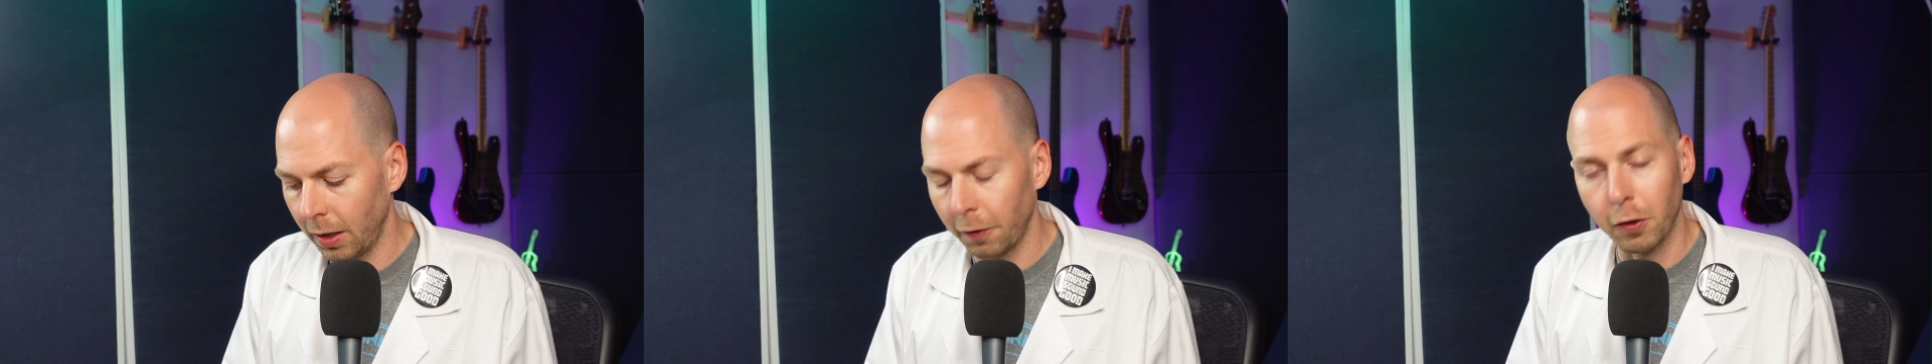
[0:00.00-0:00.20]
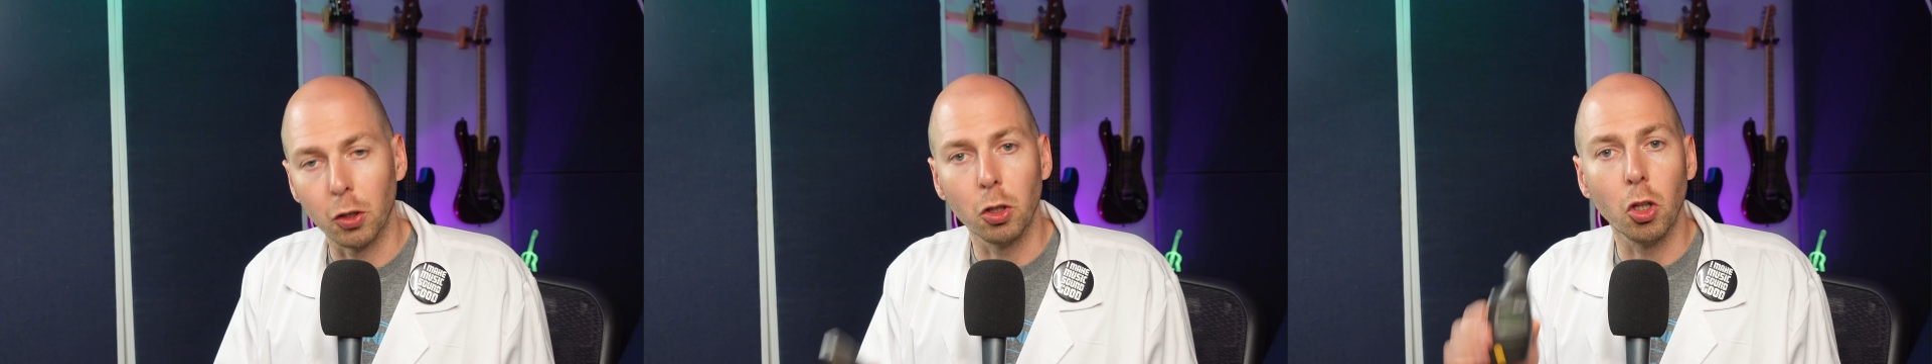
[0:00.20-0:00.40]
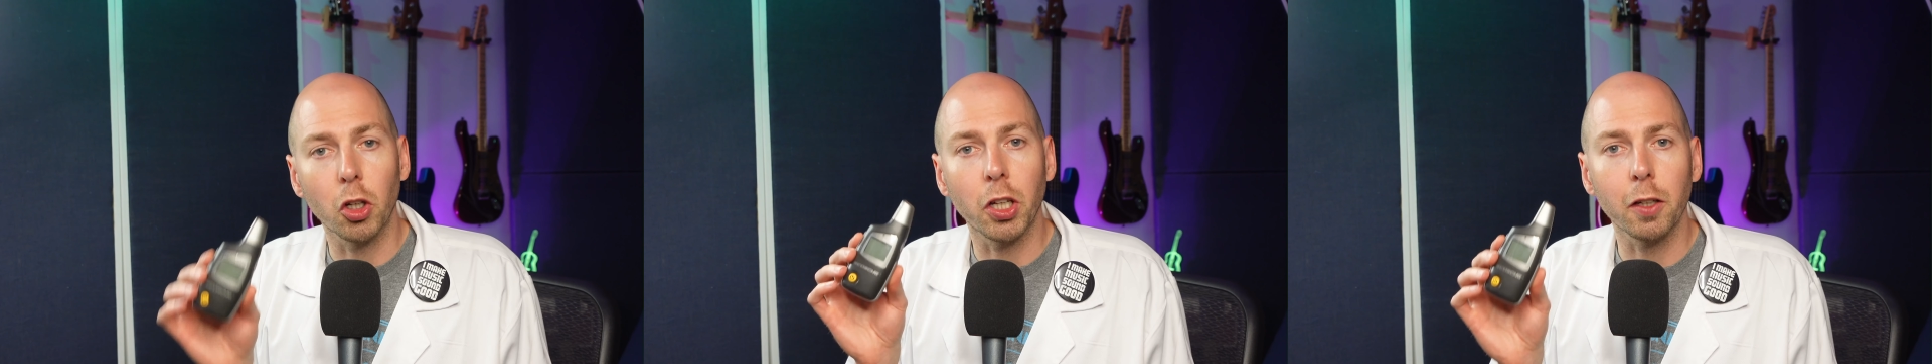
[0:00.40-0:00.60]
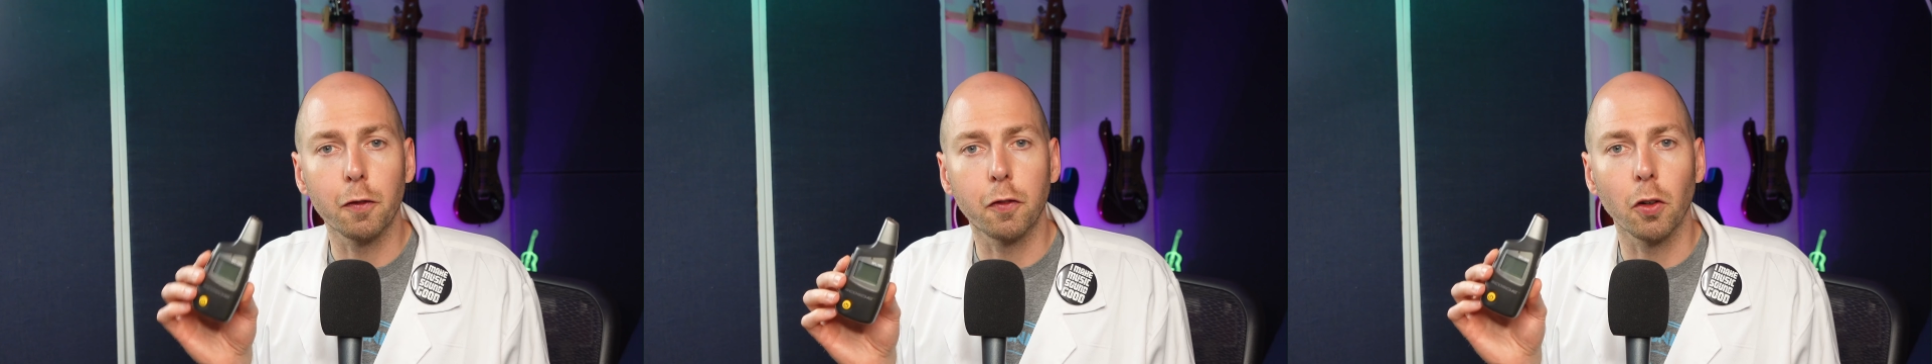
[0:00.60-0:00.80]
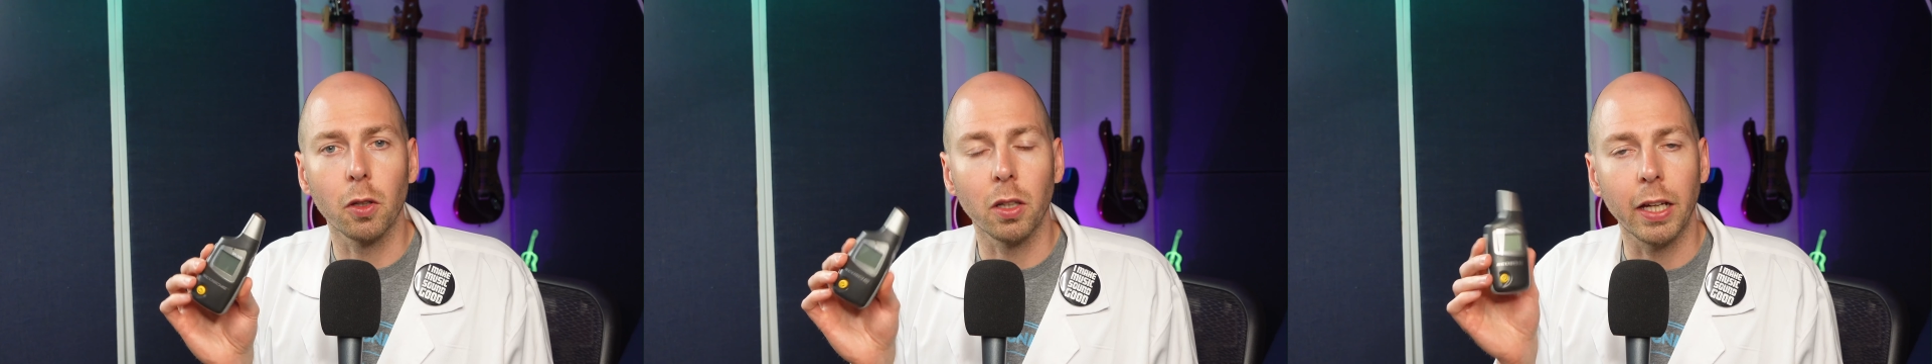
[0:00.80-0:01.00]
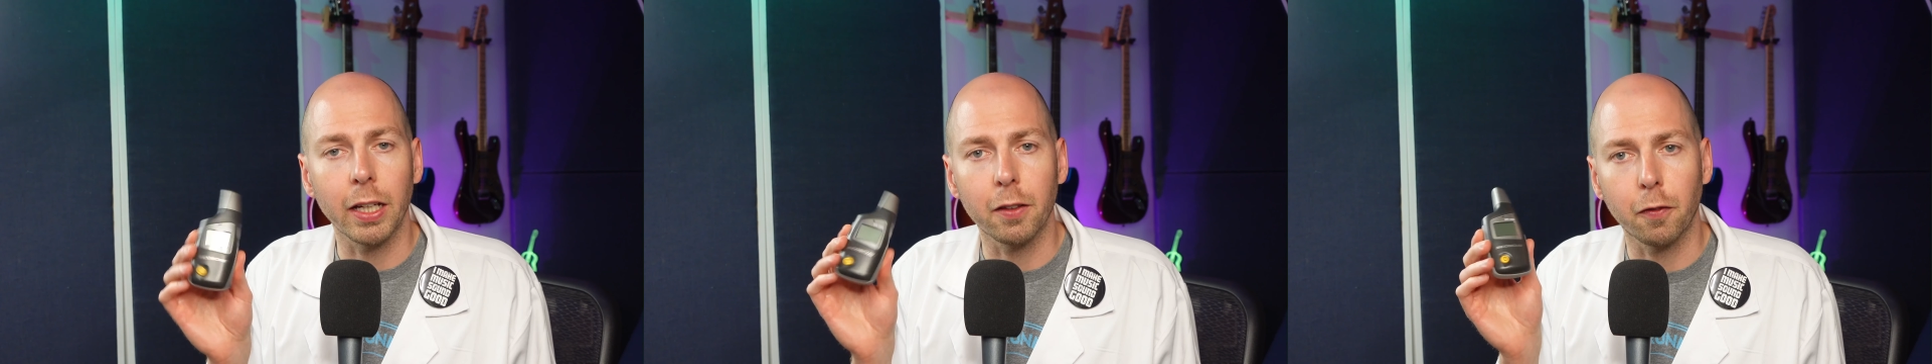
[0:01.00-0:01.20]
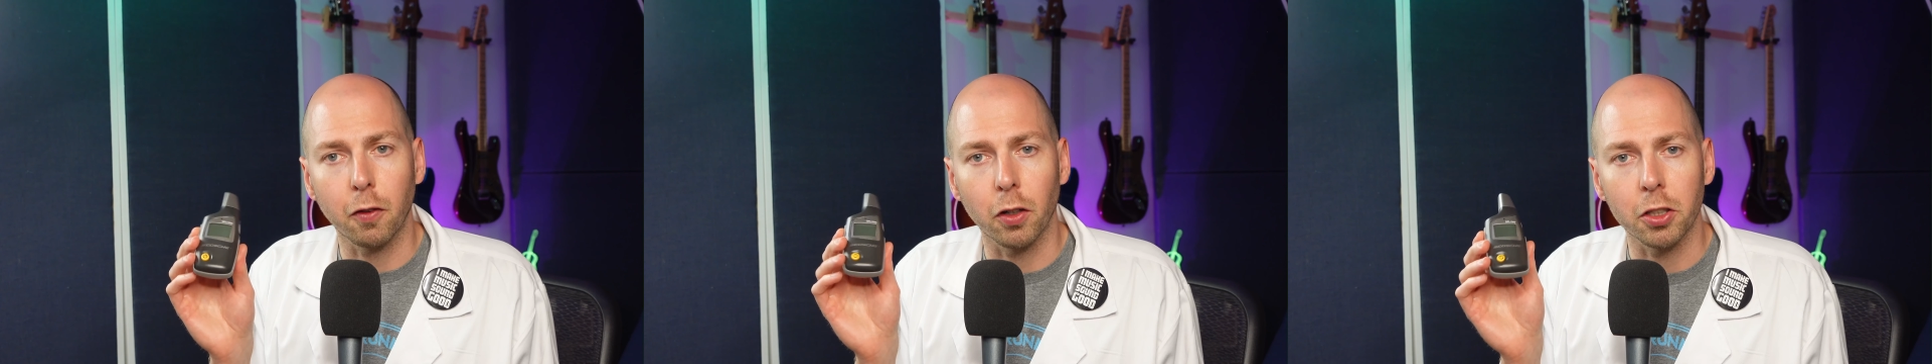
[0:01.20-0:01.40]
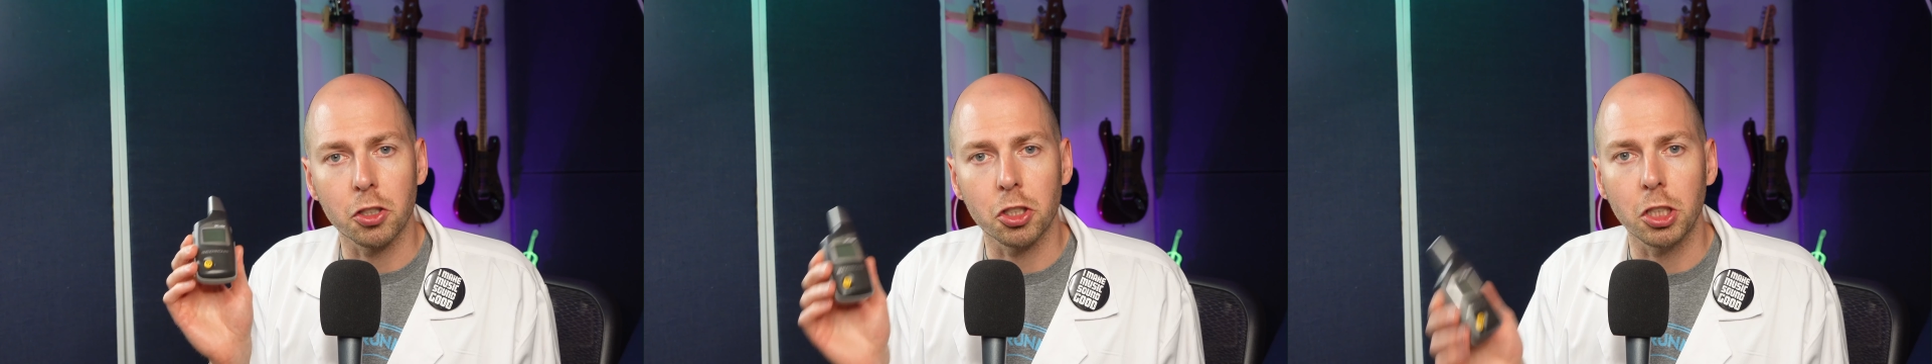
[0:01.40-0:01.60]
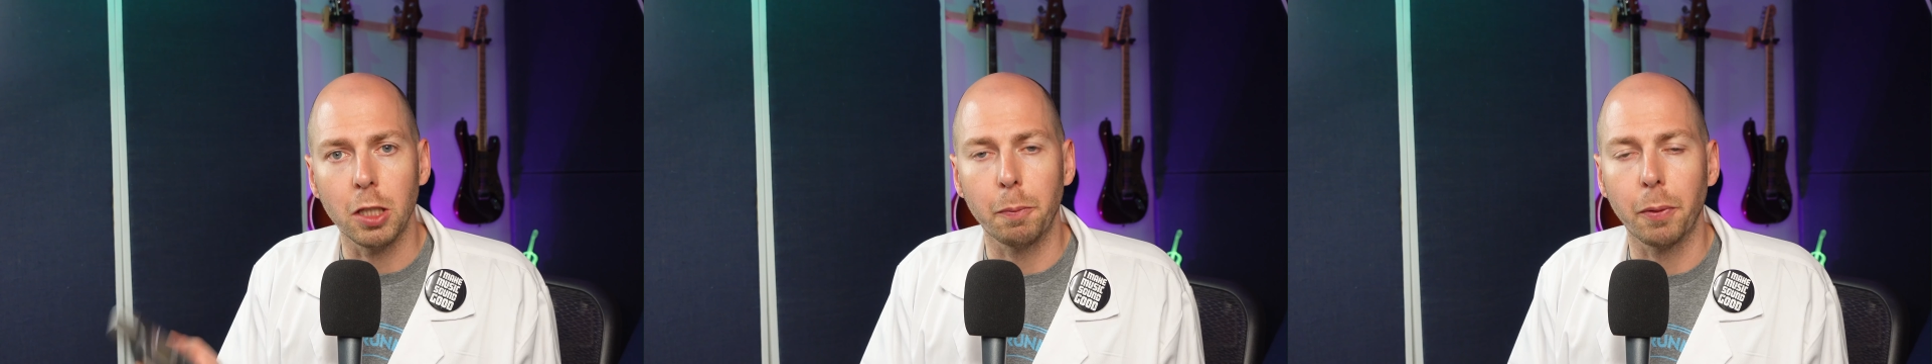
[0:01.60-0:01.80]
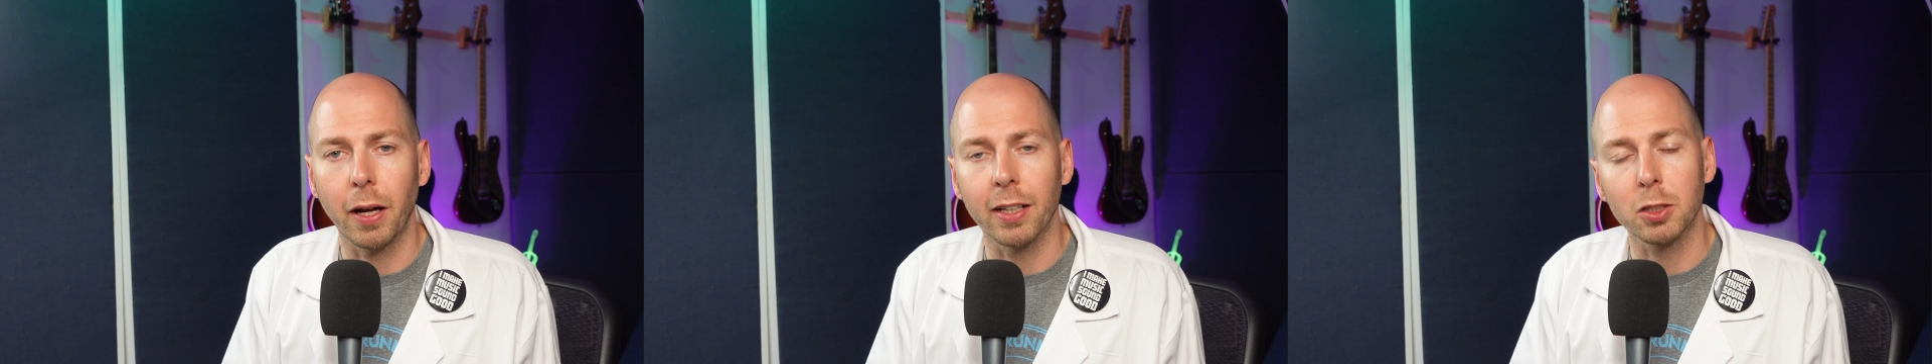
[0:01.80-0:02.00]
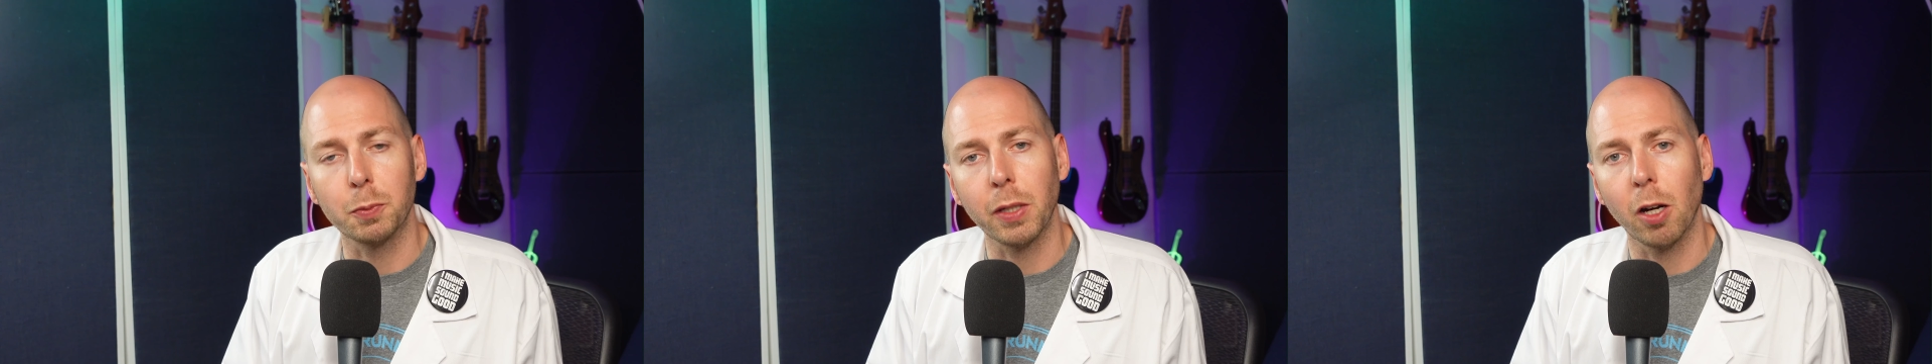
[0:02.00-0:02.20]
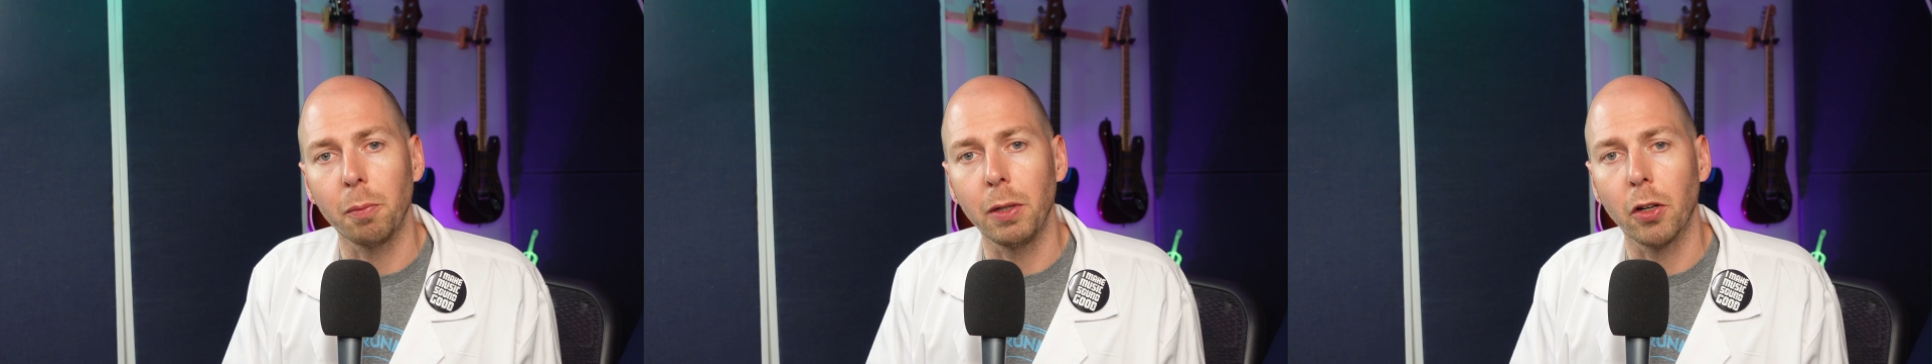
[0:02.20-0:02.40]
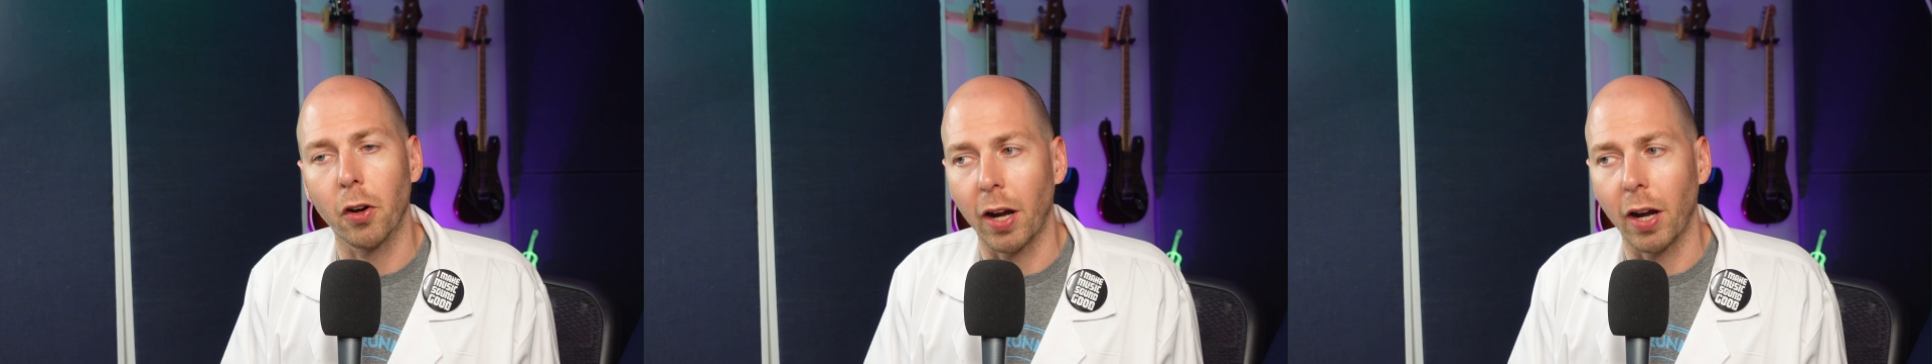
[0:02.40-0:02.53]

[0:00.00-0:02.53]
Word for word: If you're looking for a link for a cheap SPL meter,